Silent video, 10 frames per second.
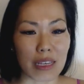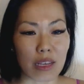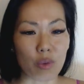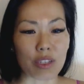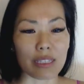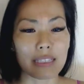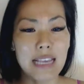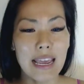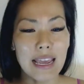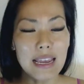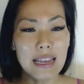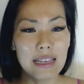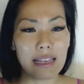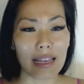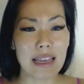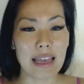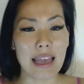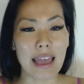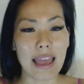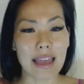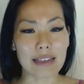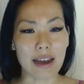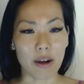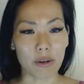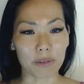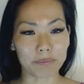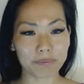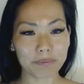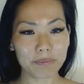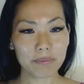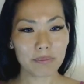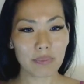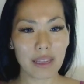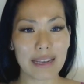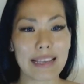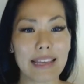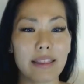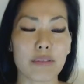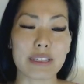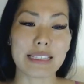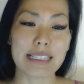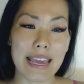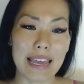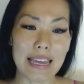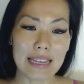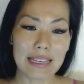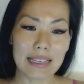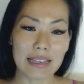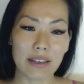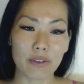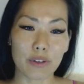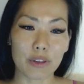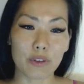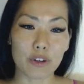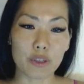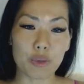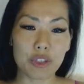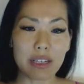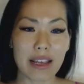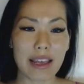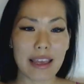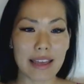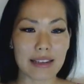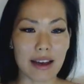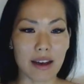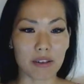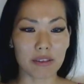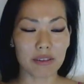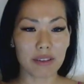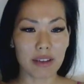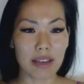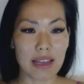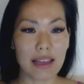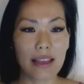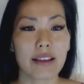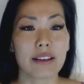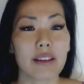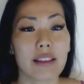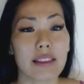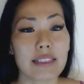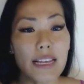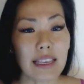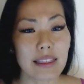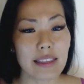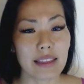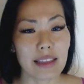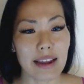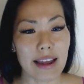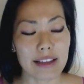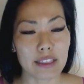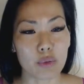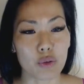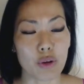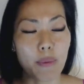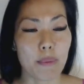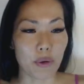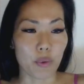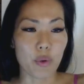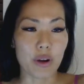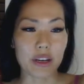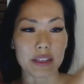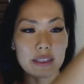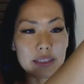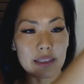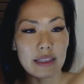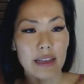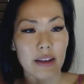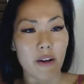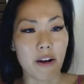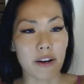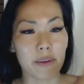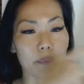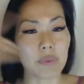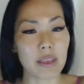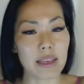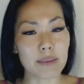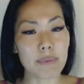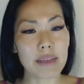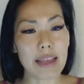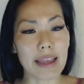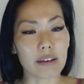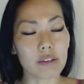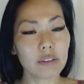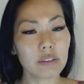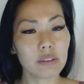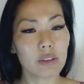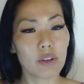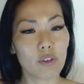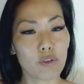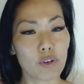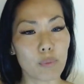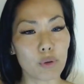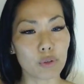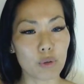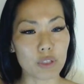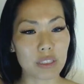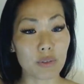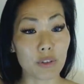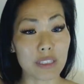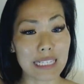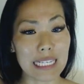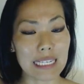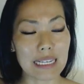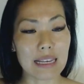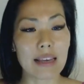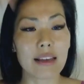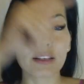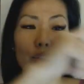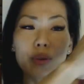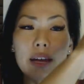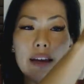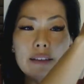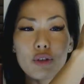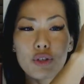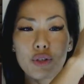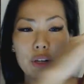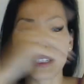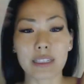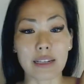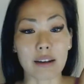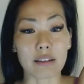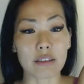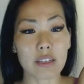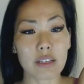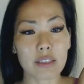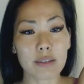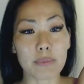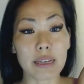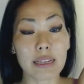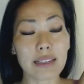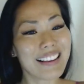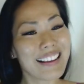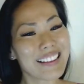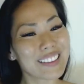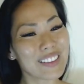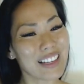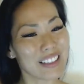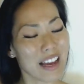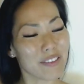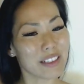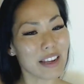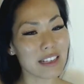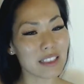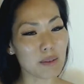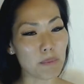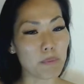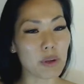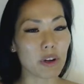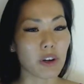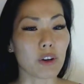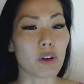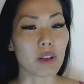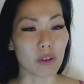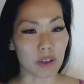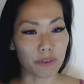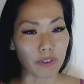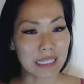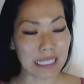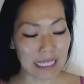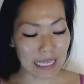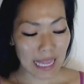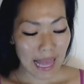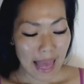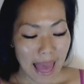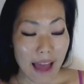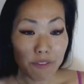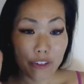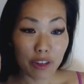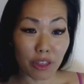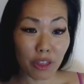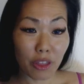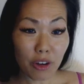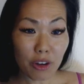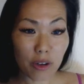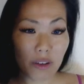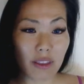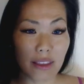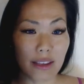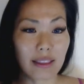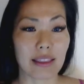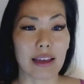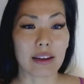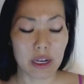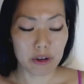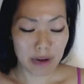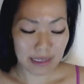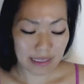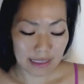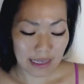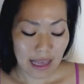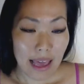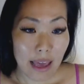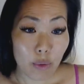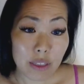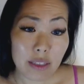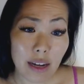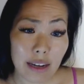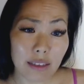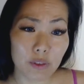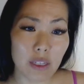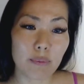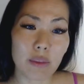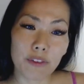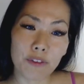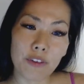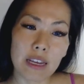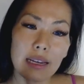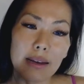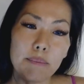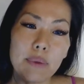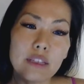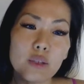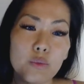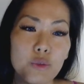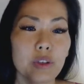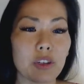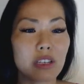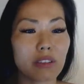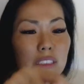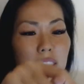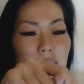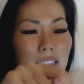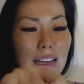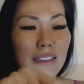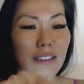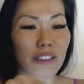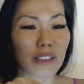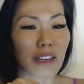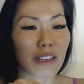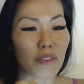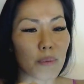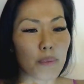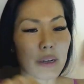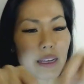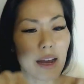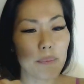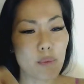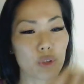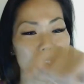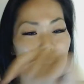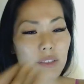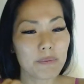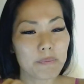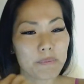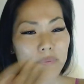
the keywords te and au. And again, that was te for the first motion and au. The second thing that I asked him to remember was the arm. It's a bit angled for both motions for Tahiti, so I asked him to straighten it out just a bit so that you have a nice bigger aloha feeling. And for the third thing that we corrected, it was kind of to keep the feet a bit smoother. You'll see that there's kind of a bunny hopping motion